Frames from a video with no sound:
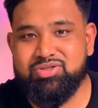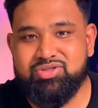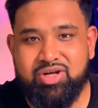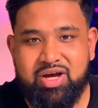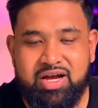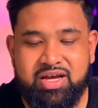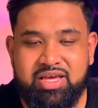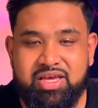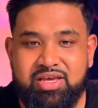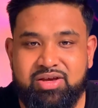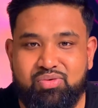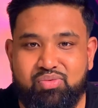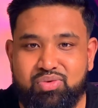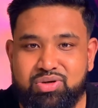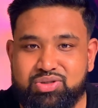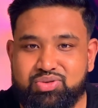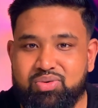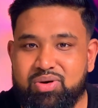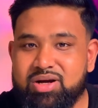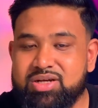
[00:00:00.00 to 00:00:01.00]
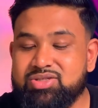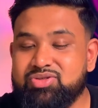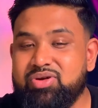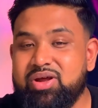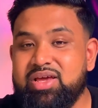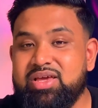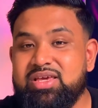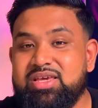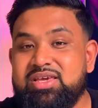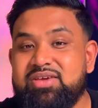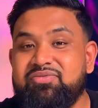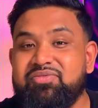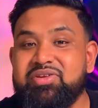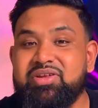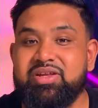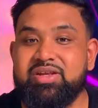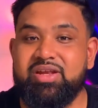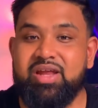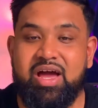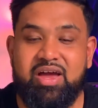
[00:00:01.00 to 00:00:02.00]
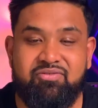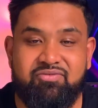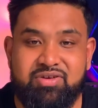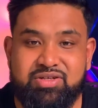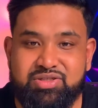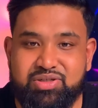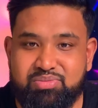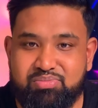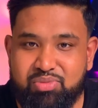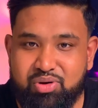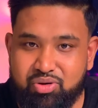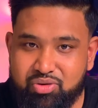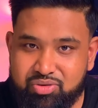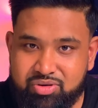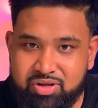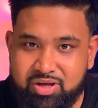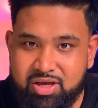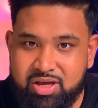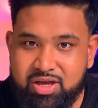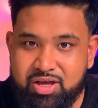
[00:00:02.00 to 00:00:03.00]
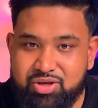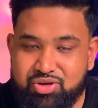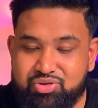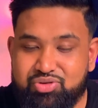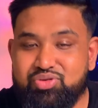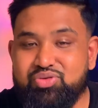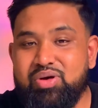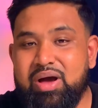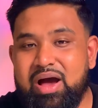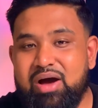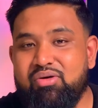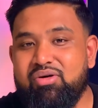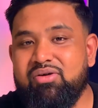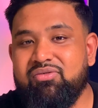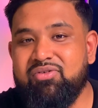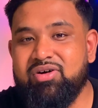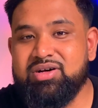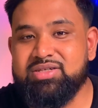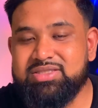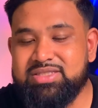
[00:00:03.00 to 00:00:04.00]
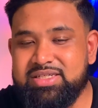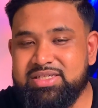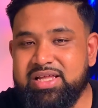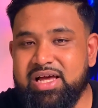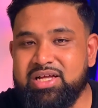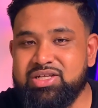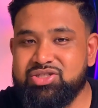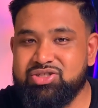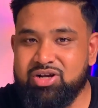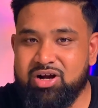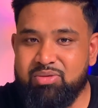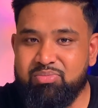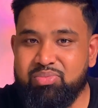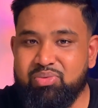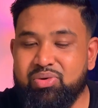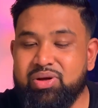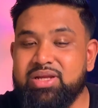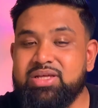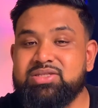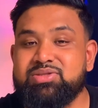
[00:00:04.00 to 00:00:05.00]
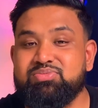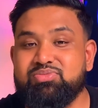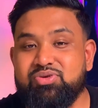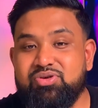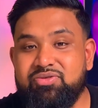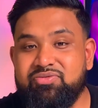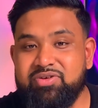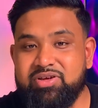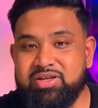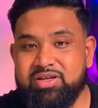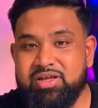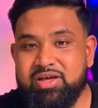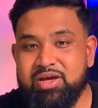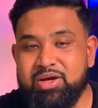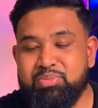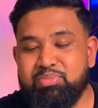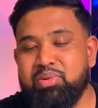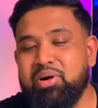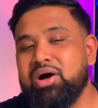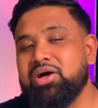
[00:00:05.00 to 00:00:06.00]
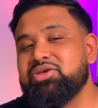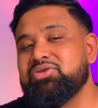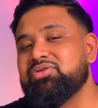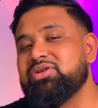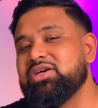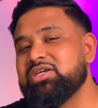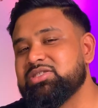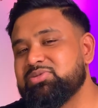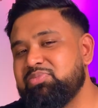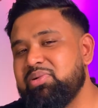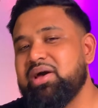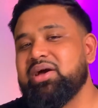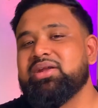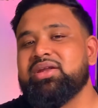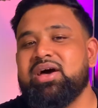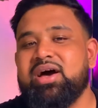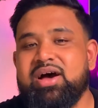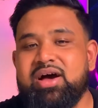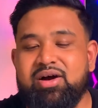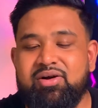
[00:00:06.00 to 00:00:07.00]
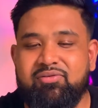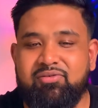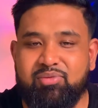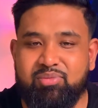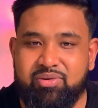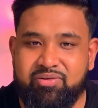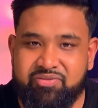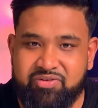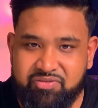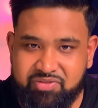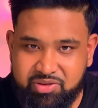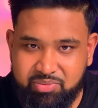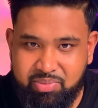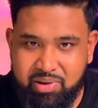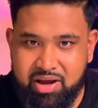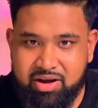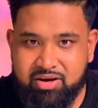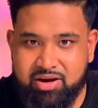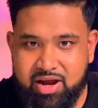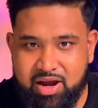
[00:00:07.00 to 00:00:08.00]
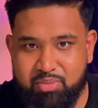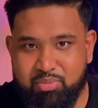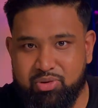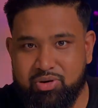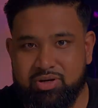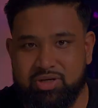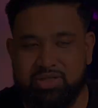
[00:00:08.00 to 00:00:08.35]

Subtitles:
tracking, which works great even in night vision mode. You do, however, see that jump when it's moving, but you'll expect that from a £50 camera.